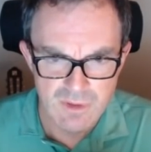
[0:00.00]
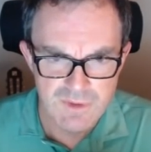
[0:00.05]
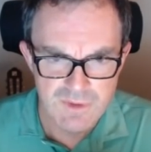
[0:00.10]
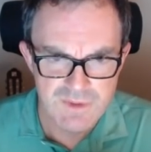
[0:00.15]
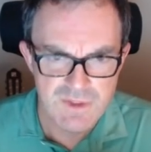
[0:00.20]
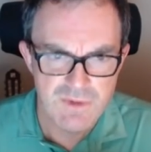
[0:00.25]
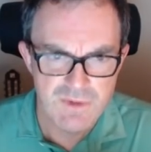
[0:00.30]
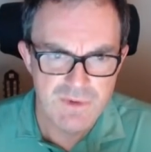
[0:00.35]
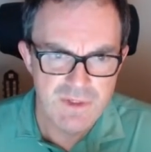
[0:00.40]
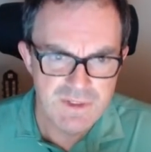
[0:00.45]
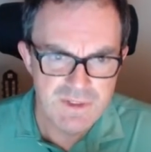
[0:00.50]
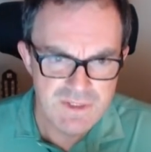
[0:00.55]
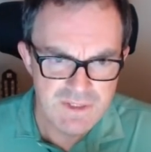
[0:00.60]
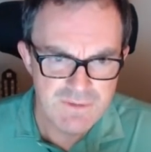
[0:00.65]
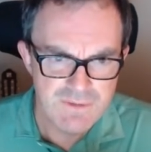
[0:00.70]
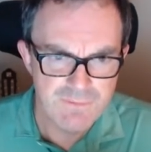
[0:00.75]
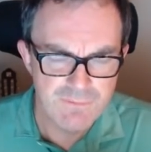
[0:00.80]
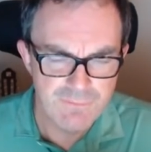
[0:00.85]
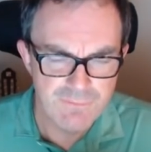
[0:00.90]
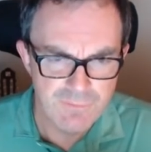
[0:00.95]
So this
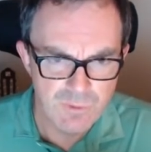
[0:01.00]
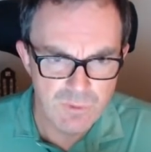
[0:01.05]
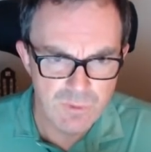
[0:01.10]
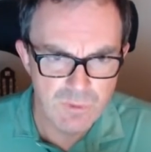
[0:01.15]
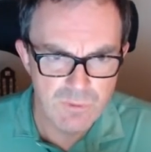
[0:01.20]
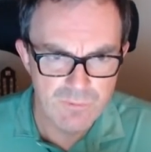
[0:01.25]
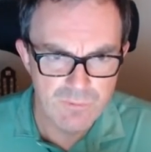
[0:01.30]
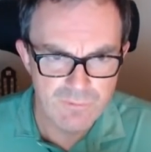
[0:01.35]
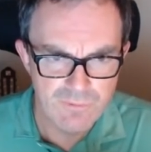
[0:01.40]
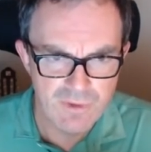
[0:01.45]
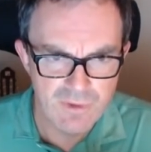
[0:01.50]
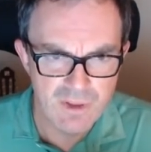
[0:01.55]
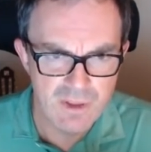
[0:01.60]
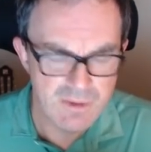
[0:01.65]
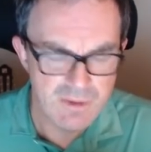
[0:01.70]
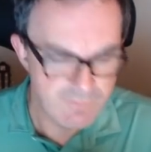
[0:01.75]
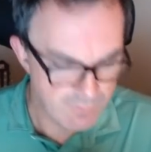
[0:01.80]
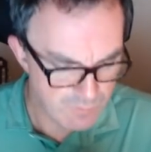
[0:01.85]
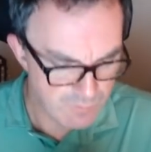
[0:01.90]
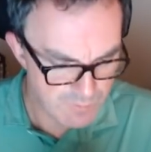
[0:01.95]
is 4,
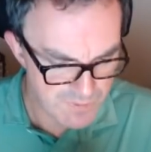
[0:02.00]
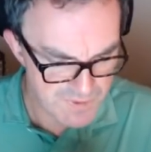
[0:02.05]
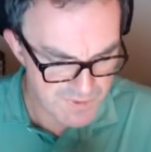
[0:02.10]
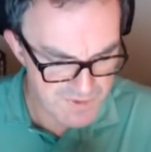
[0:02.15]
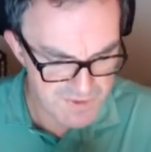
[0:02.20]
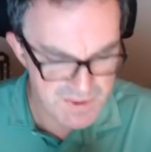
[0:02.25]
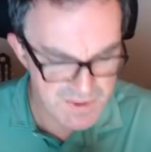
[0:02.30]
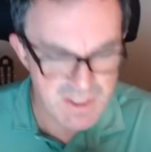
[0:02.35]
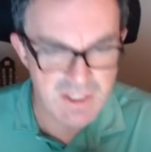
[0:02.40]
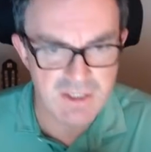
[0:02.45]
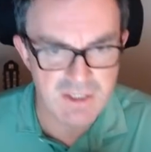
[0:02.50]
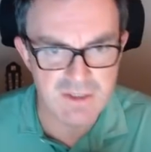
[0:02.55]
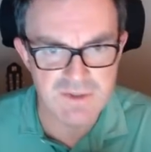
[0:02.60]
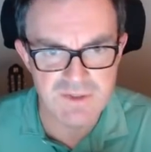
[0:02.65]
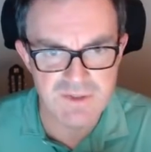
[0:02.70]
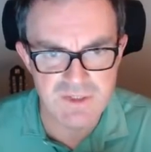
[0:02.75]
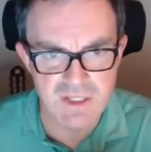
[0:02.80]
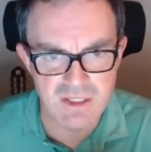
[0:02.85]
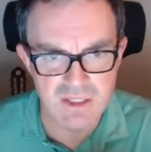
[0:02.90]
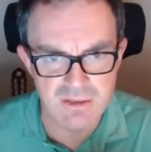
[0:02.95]
5 or
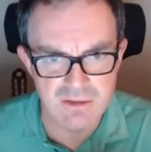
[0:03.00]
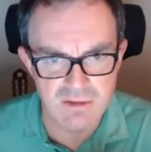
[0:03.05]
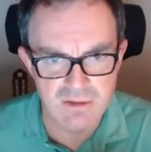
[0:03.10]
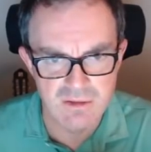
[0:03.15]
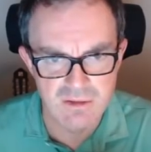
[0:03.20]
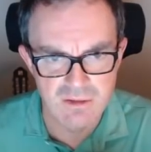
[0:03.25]
6 then.